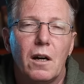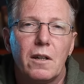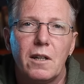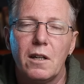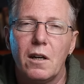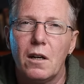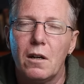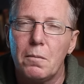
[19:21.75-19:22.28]
I
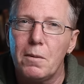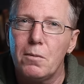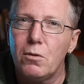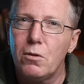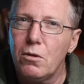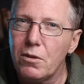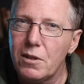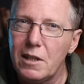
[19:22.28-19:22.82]
think a little bit
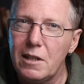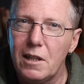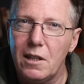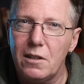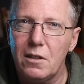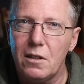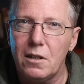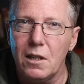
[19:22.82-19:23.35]
more
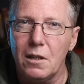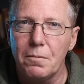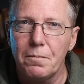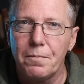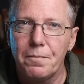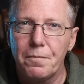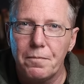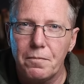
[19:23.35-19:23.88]
authenticity
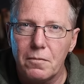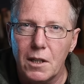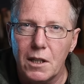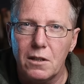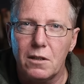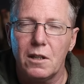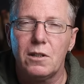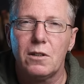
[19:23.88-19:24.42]

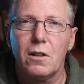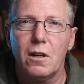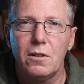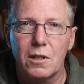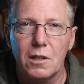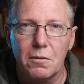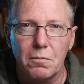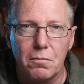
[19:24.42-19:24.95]
is, is starting
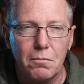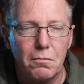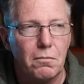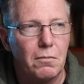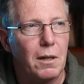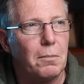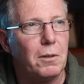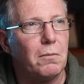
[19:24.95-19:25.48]
to
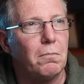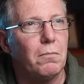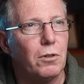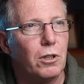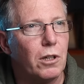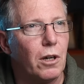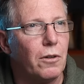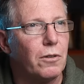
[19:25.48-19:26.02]
maybe
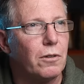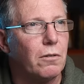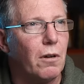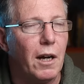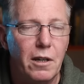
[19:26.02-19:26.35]
show through.